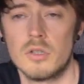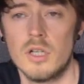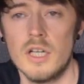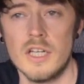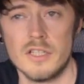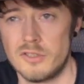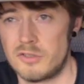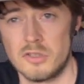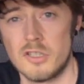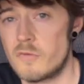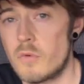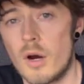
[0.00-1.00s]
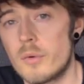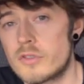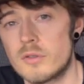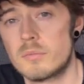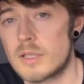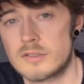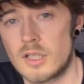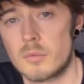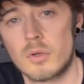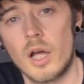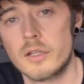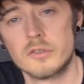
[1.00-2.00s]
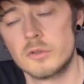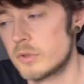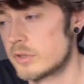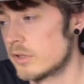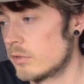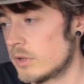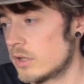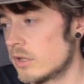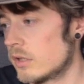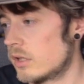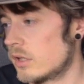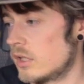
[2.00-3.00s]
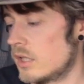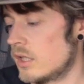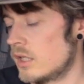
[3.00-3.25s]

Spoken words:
or just that you've worked with some big time clients is always going to be good.